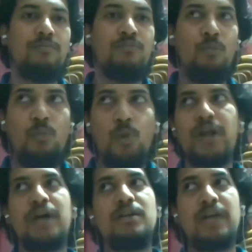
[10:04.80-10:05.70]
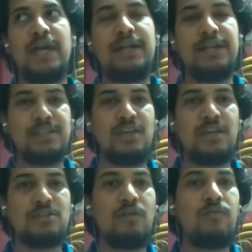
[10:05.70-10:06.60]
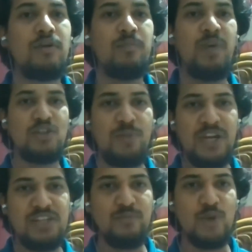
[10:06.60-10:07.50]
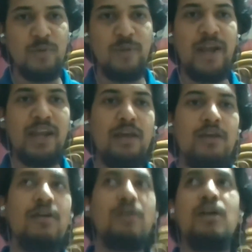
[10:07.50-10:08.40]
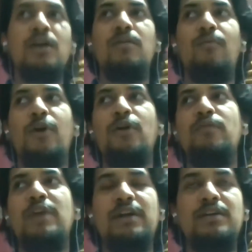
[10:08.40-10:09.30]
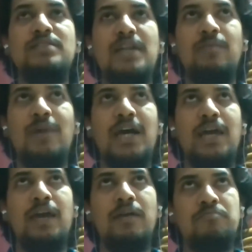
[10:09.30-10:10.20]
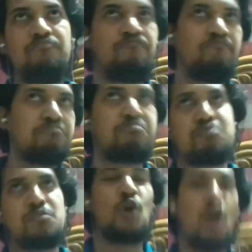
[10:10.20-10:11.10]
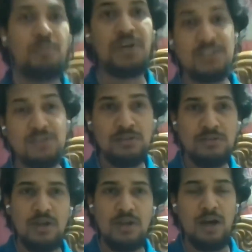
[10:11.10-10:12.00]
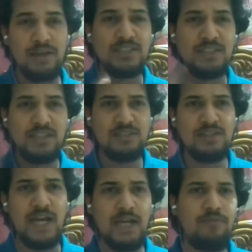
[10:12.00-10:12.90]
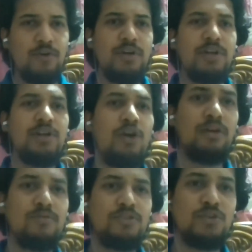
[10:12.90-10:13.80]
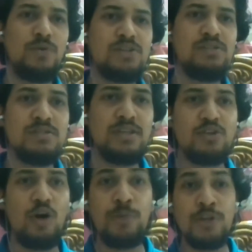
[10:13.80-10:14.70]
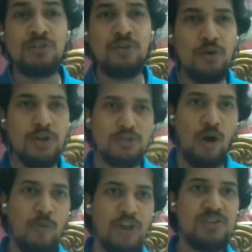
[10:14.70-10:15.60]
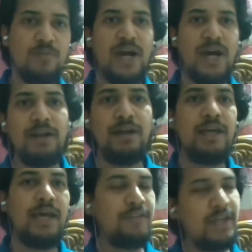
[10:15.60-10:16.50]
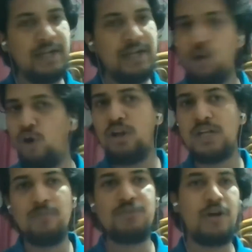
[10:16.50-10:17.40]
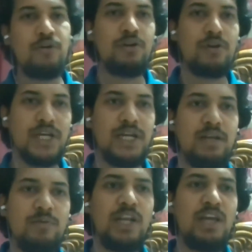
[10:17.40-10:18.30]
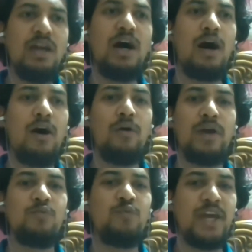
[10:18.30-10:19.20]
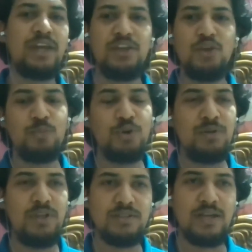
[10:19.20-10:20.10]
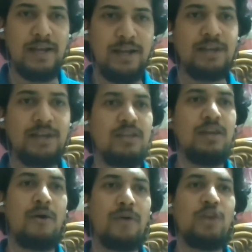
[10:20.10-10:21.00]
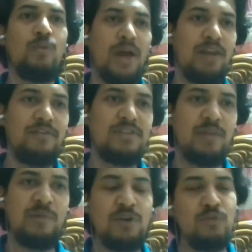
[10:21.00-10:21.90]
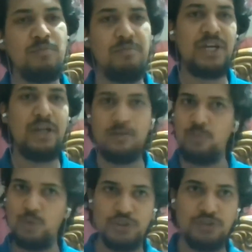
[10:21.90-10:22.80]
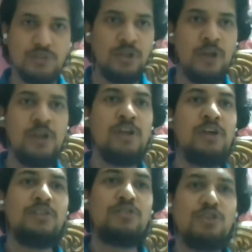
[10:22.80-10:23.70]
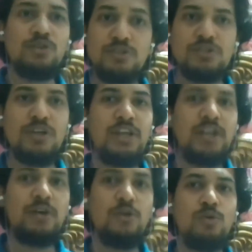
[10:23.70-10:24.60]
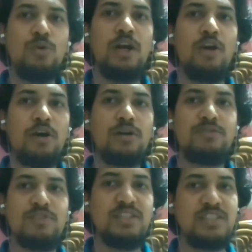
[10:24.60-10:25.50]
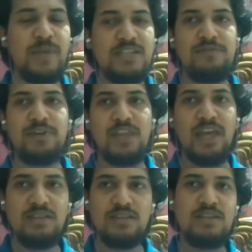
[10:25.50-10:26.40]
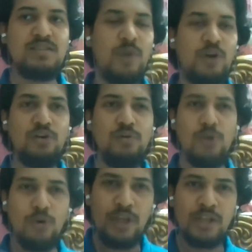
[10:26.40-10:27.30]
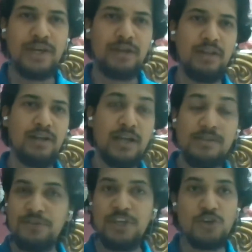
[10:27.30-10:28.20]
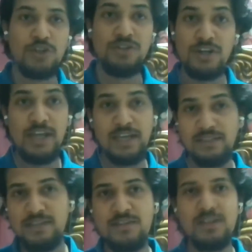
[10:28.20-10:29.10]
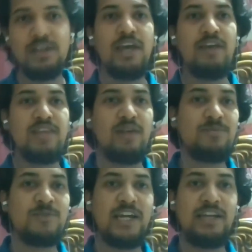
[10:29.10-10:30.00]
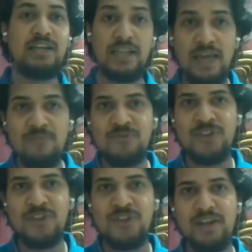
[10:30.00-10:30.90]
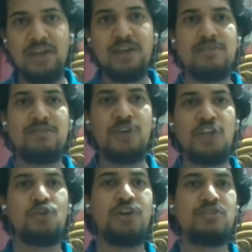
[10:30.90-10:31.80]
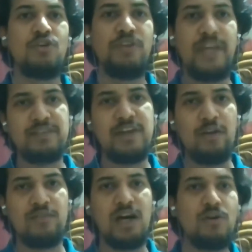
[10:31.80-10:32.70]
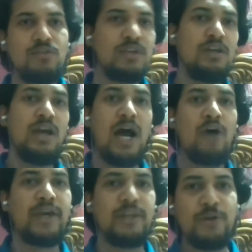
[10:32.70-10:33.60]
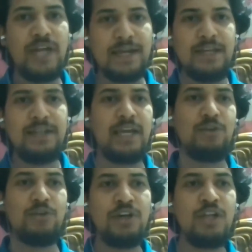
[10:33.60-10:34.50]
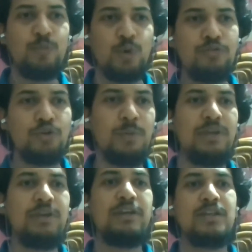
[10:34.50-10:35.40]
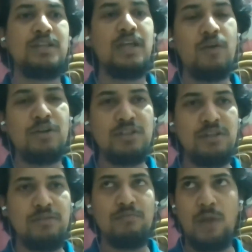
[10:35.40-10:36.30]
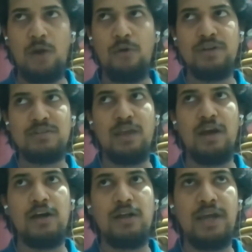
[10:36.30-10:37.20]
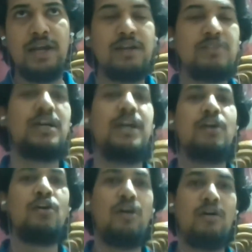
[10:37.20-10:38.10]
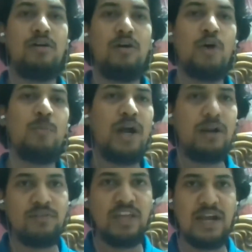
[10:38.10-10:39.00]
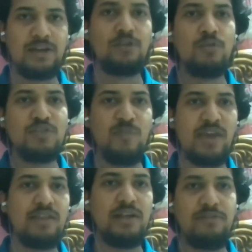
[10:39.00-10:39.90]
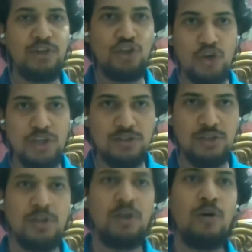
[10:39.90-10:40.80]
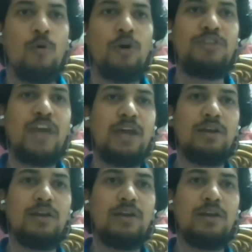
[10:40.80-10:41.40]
what are the characteristics of what makes oppression problematic, what do we understand by competition, is it helpful in a lot of situations, is competition good, is competition bad, and then it all comes down to your creativity, how and where can you put these ideas and how can you manifest them into brilliant motions. So you don't really need to do a lot of in specific things. It's about you knowing that does free choice really exist. If some side claims that there is free choice on their side of the house, how can you tackle it? Can you really prove to me that there was an, how do I say, an understanding on part of the actor who was making that free choice? Was there